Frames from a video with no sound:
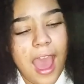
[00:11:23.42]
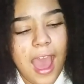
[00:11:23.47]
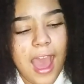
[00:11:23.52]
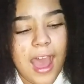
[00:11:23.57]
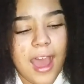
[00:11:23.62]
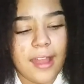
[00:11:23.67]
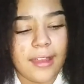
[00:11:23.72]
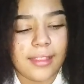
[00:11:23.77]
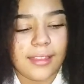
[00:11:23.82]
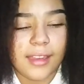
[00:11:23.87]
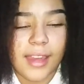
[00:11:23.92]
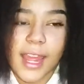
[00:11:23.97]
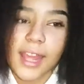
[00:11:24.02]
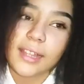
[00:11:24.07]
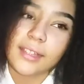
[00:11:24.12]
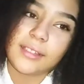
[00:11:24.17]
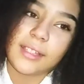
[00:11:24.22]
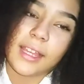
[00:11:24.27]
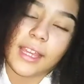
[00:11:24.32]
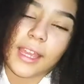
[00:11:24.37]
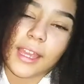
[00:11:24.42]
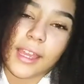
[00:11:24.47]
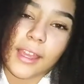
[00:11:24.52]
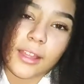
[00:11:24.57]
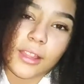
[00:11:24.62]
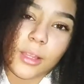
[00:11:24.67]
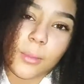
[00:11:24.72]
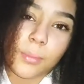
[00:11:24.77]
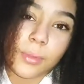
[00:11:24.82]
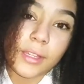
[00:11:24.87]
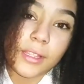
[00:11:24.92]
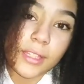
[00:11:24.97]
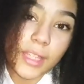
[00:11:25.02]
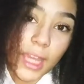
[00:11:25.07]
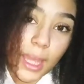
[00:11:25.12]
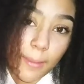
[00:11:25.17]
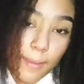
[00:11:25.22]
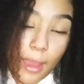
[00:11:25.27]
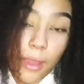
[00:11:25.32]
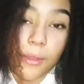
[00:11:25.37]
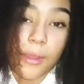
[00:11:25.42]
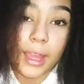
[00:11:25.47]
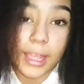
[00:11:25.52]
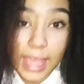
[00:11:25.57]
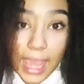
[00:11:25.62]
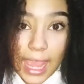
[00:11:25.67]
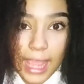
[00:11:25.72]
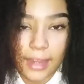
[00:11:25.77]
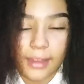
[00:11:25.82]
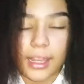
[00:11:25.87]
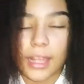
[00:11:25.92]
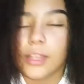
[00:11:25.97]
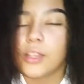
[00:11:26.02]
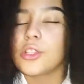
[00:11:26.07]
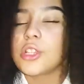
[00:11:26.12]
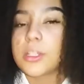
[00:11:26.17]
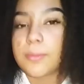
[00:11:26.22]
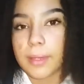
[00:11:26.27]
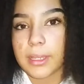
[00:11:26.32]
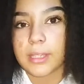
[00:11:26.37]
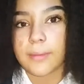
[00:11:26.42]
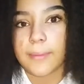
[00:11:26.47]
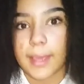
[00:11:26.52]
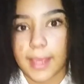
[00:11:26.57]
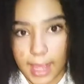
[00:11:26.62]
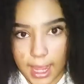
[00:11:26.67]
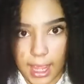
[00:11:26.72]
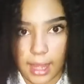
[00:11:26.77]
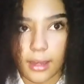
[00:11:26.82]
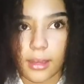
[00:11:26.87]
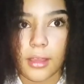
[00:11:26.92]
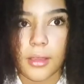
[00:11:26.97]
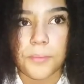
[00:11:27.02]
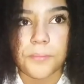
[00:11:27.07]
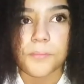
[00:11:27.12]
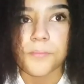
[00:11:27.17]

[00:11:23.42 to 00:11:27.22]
And the next day the police came out again, like to speak to me again.